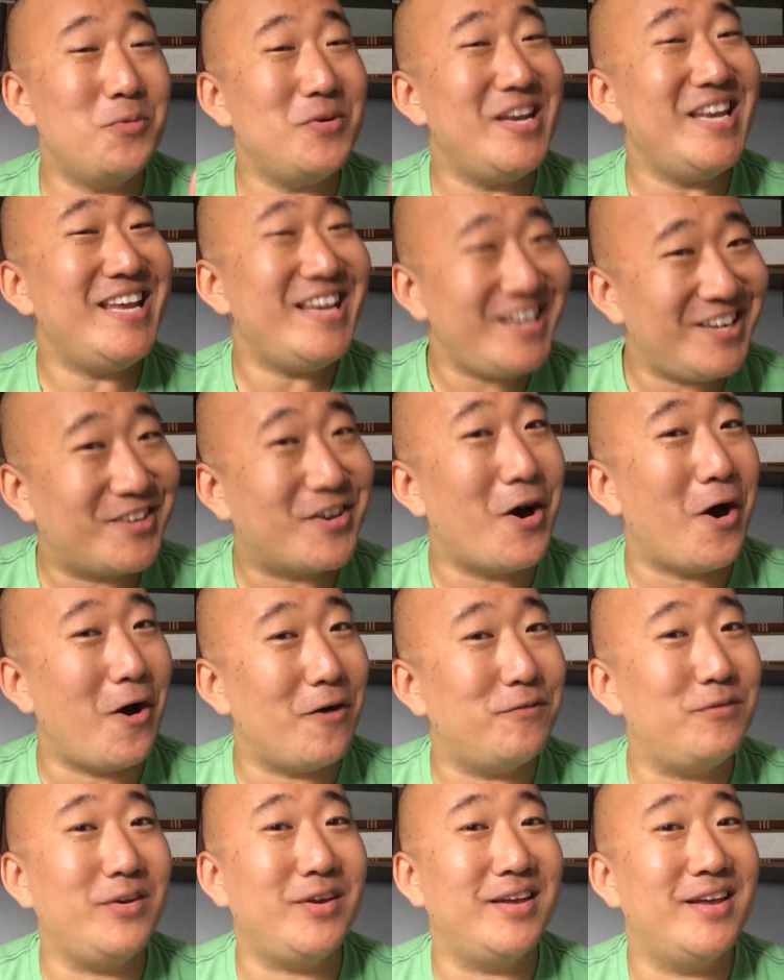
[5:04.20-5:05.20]
You don't
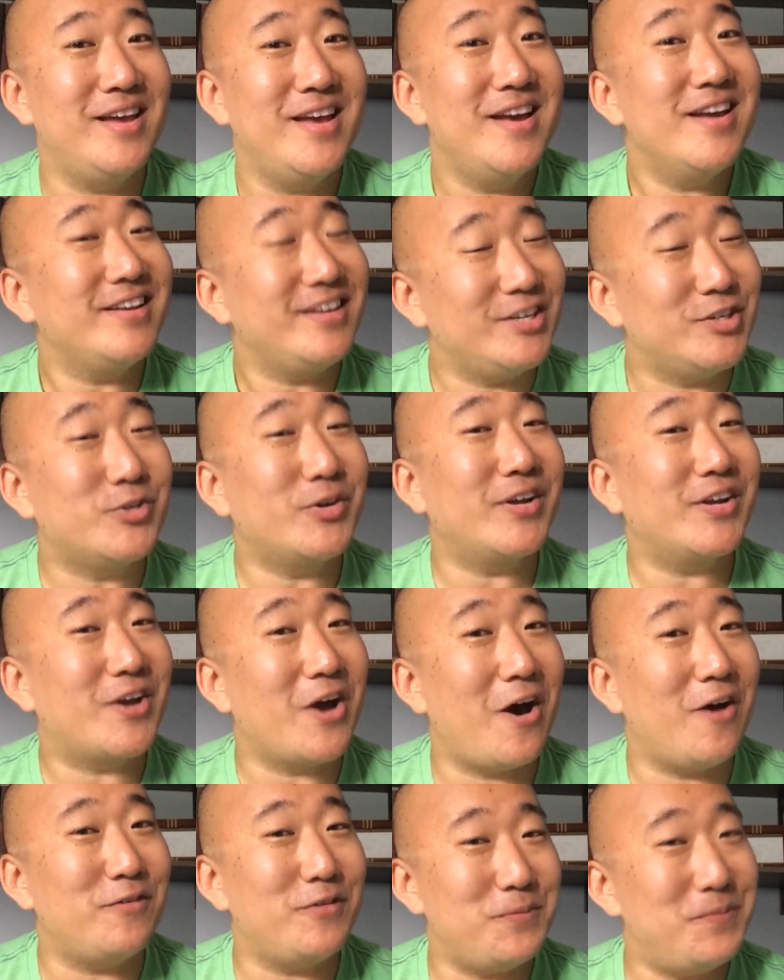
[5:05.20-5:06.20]
need coffee. You
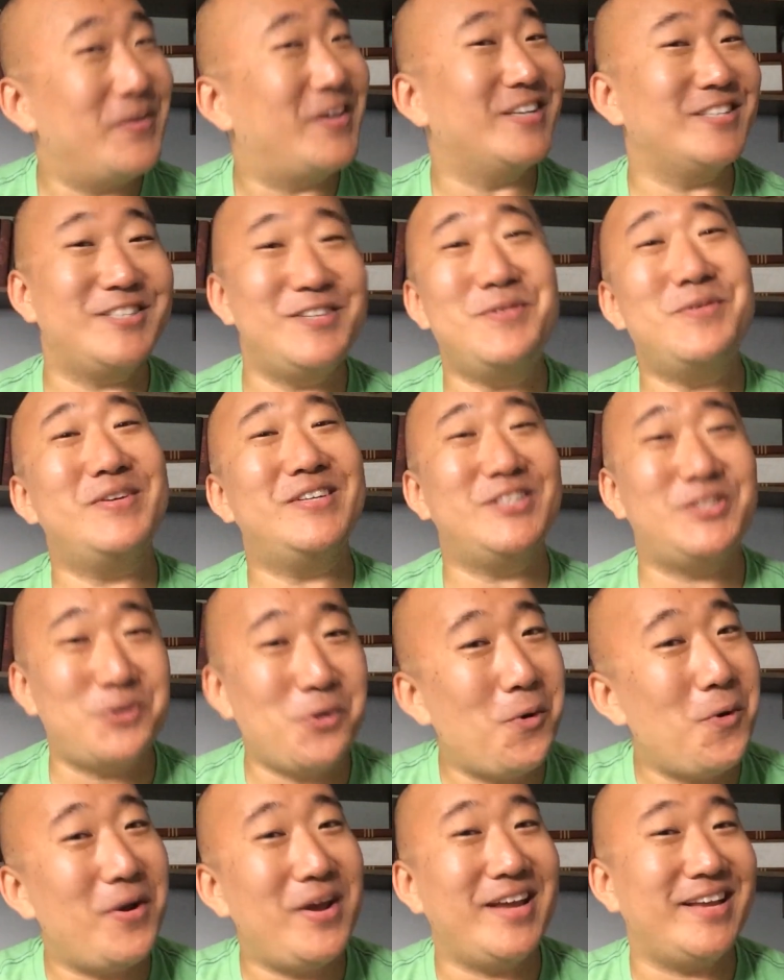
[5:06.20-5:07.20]
drink coffee because you
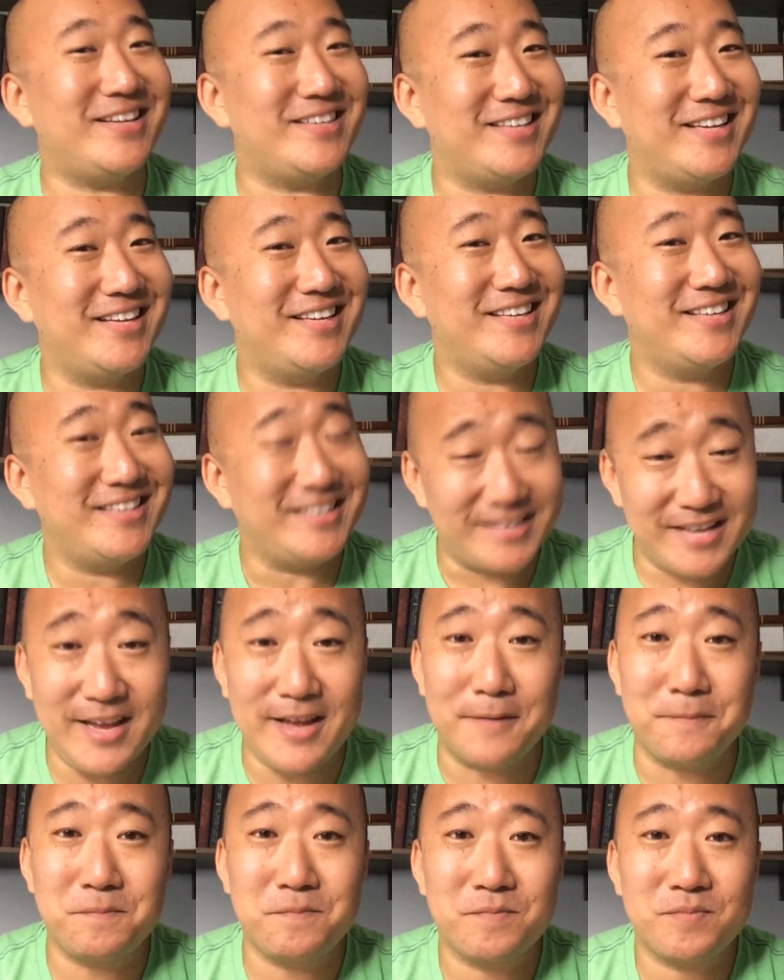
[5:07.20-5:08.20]
enjoy it.
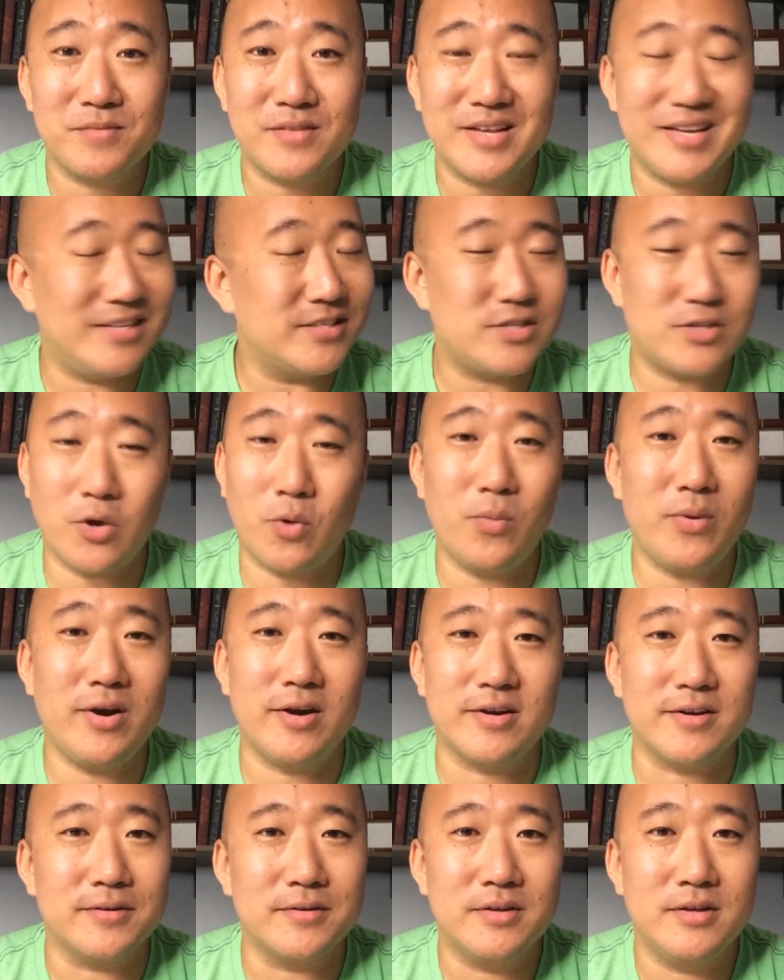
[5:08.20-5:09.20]
Yeah, it's
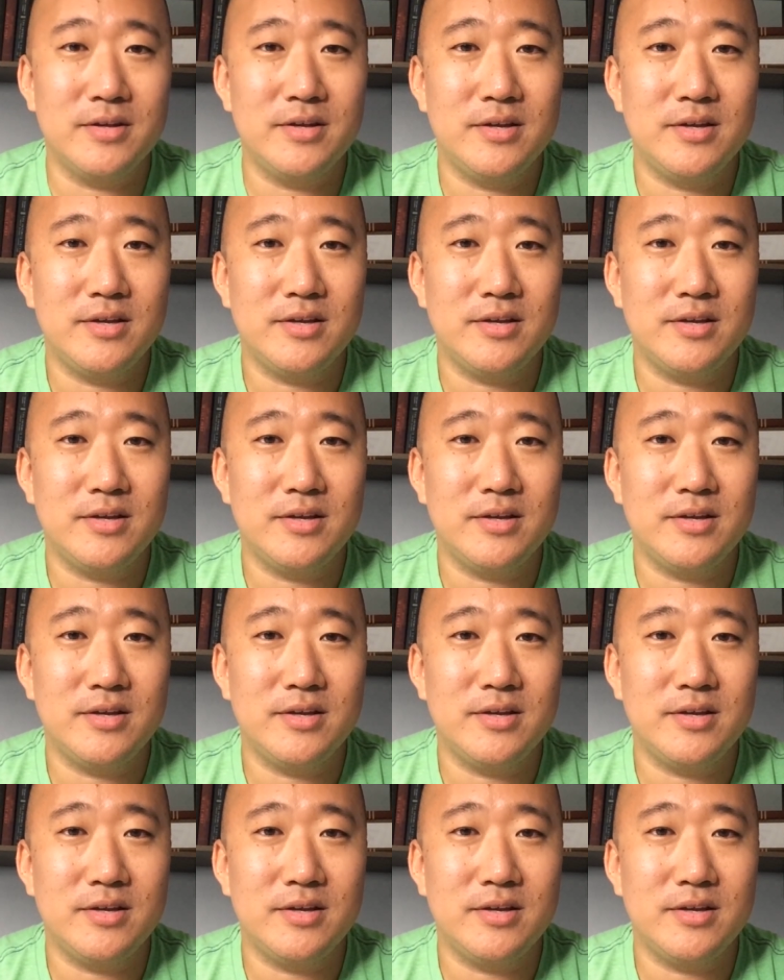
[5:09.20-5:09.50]
so weird.